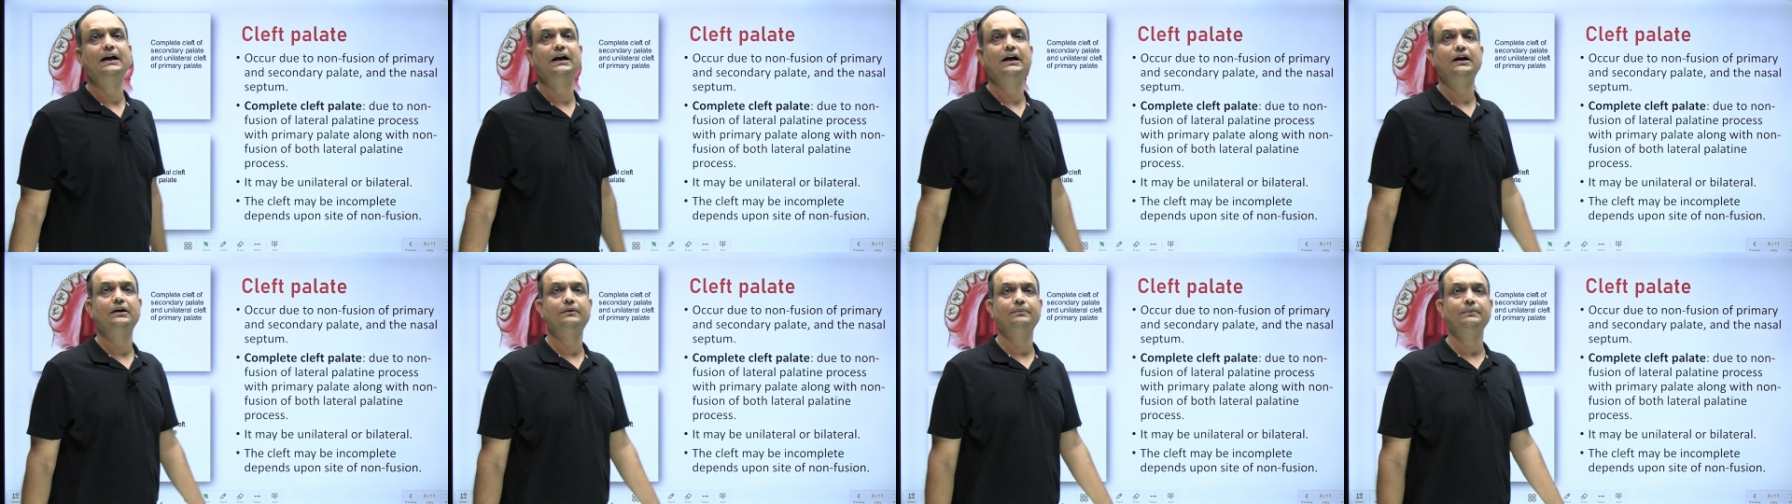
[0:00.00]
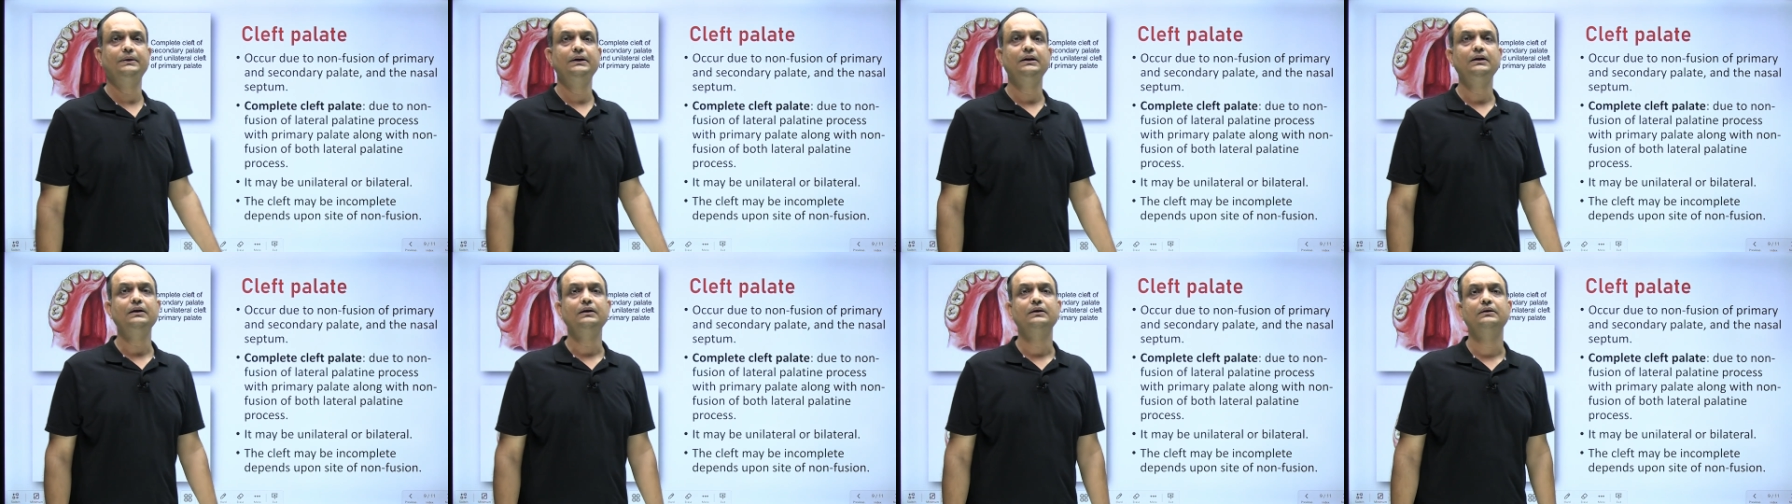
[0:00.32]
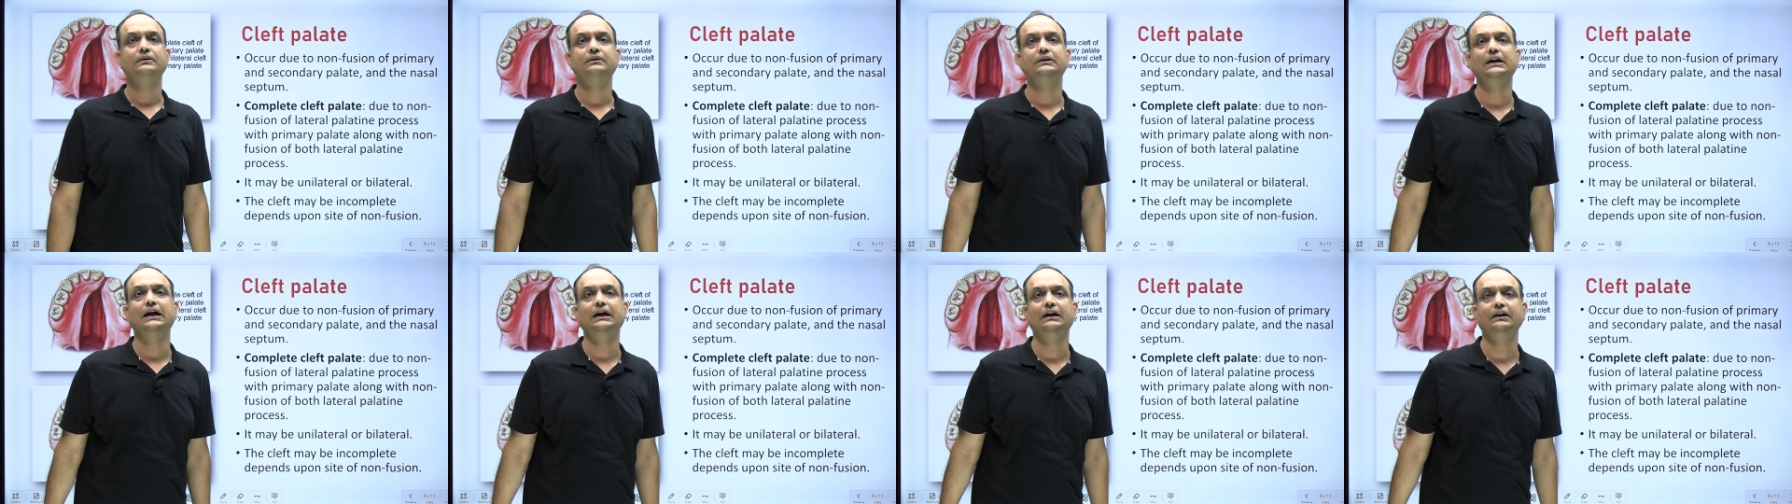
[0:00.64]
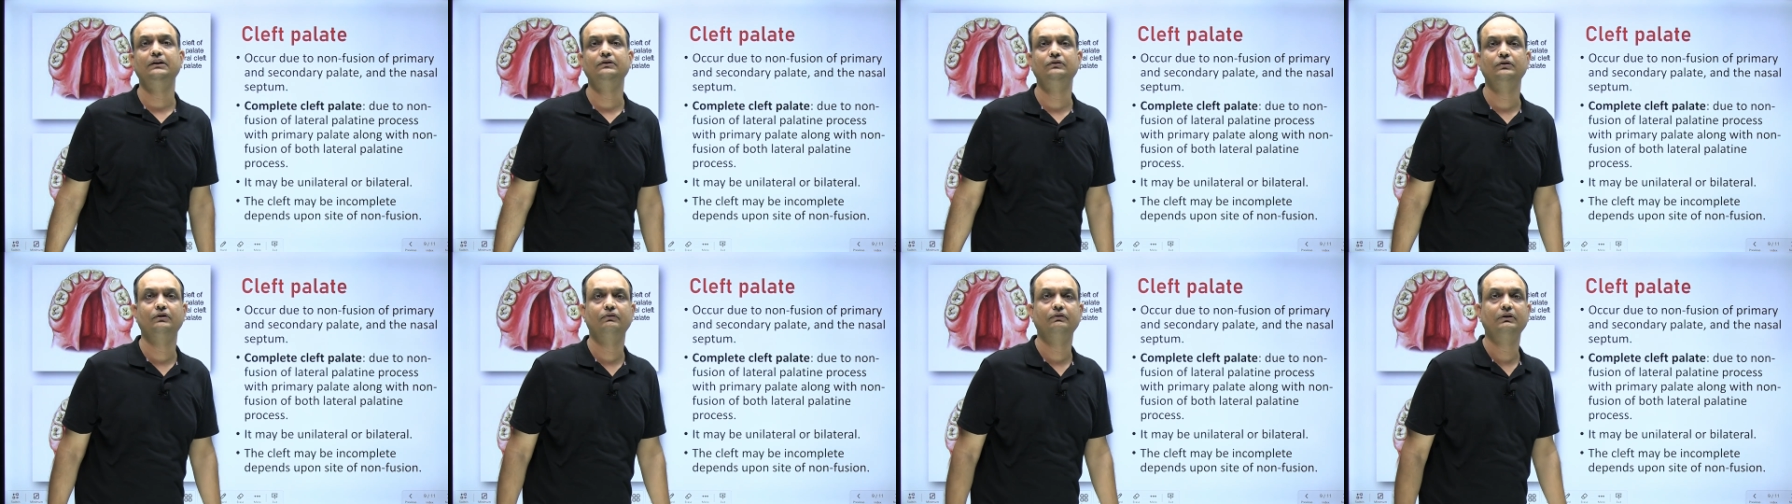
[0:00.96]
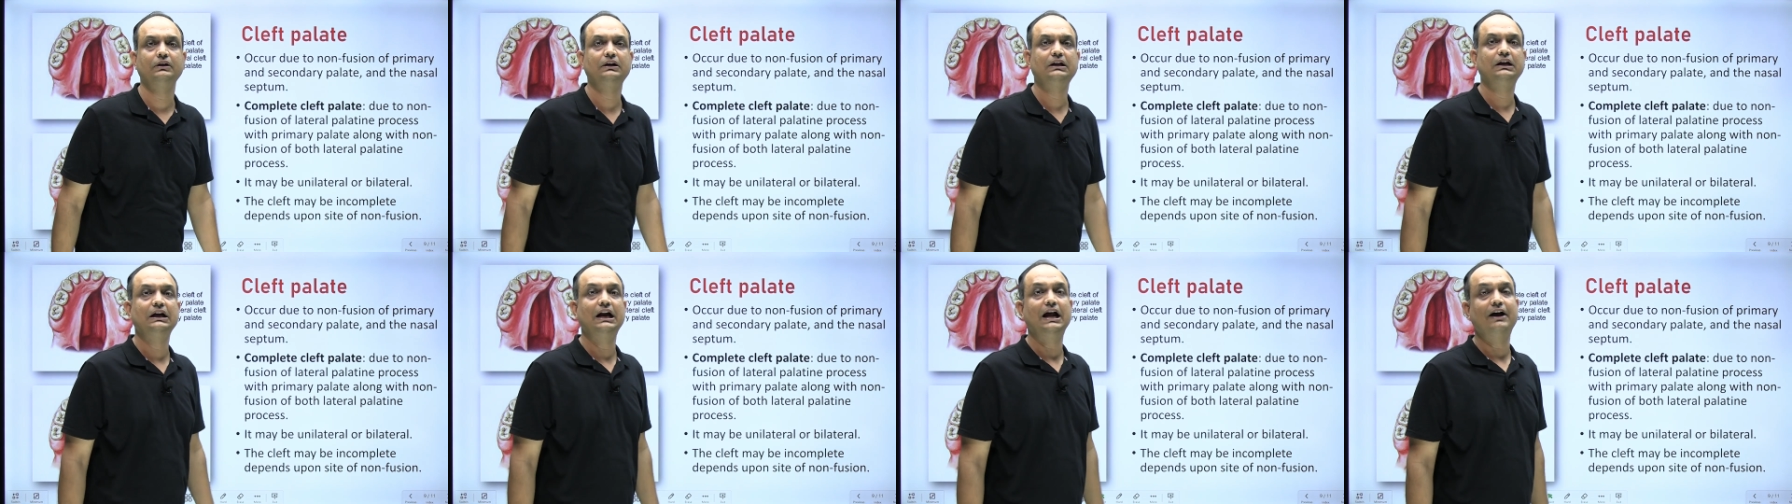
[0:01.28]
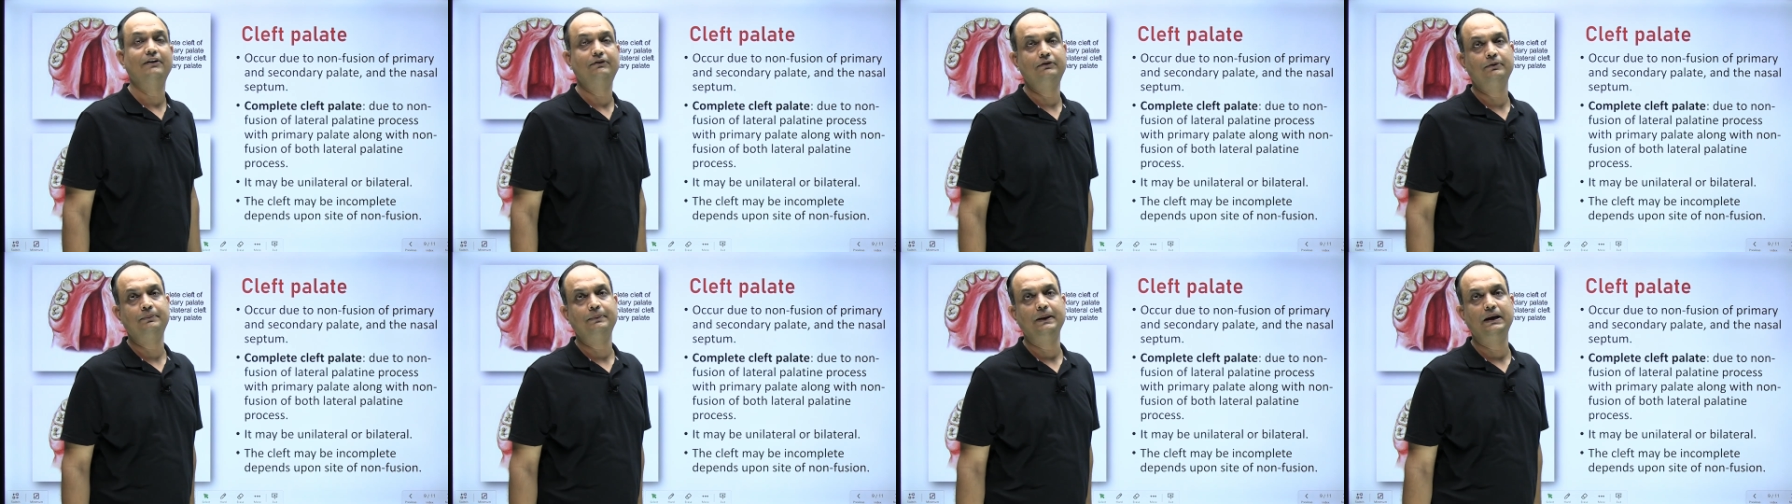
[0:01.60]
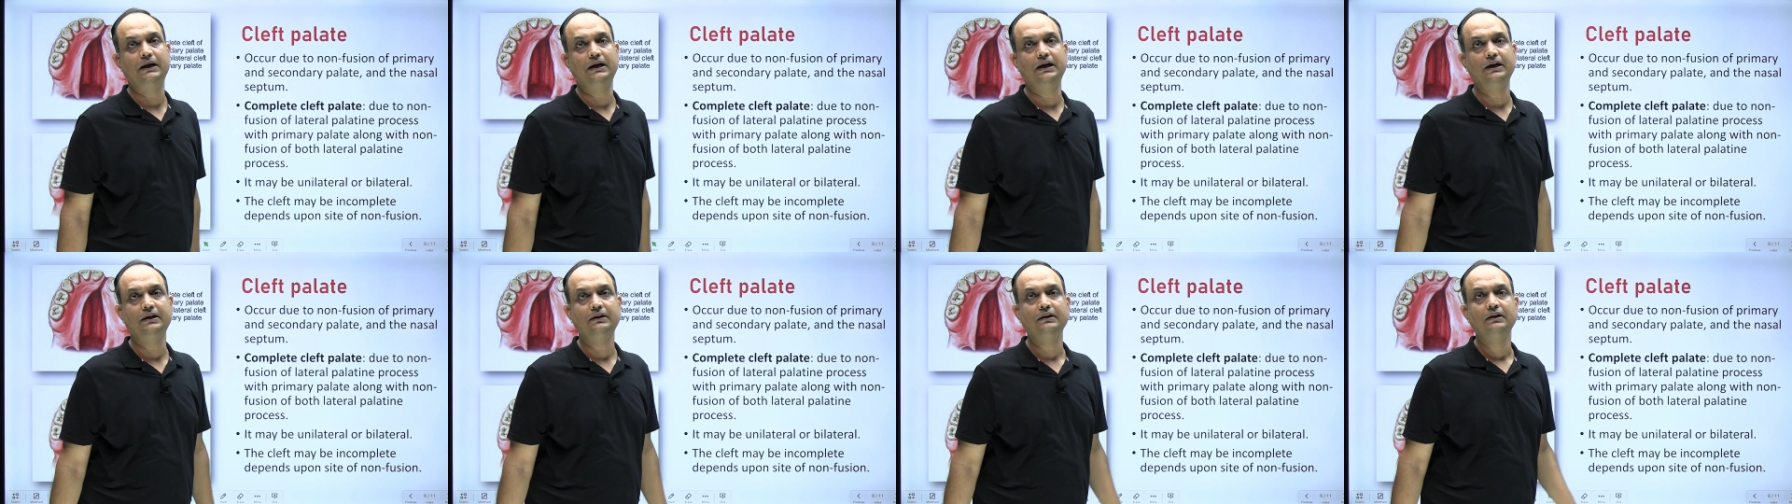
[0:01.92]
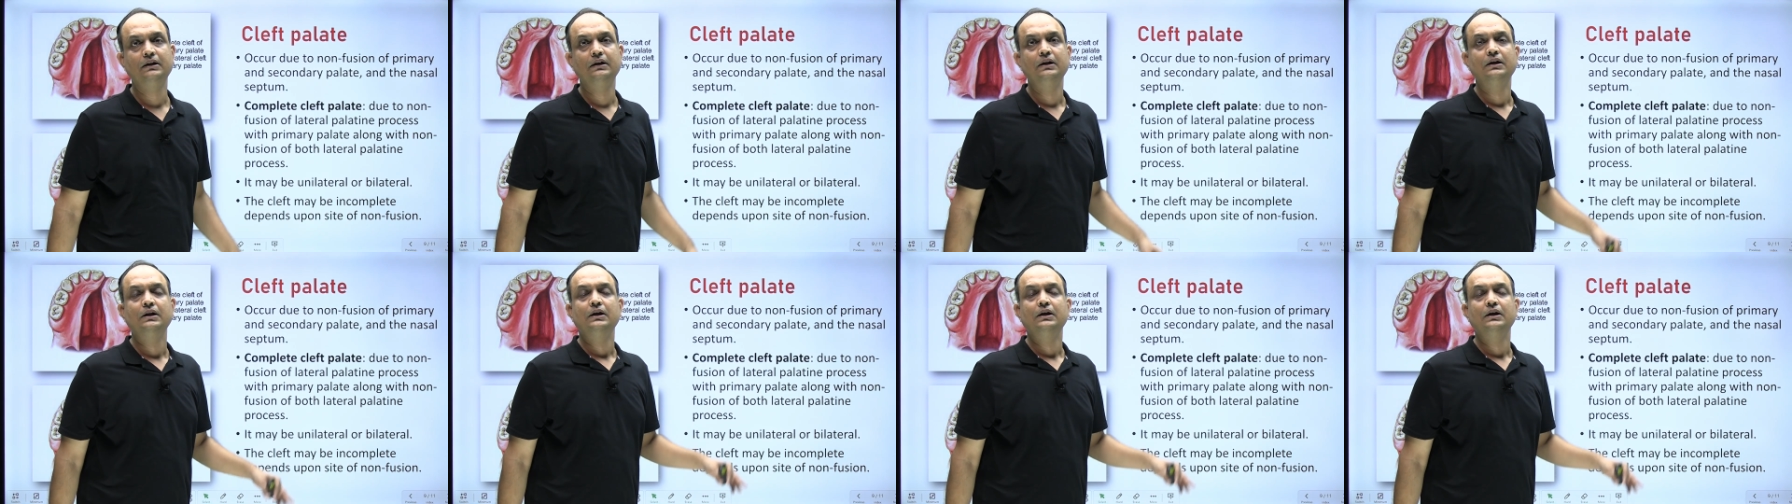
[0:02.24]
anatomy, that is your cleft palate.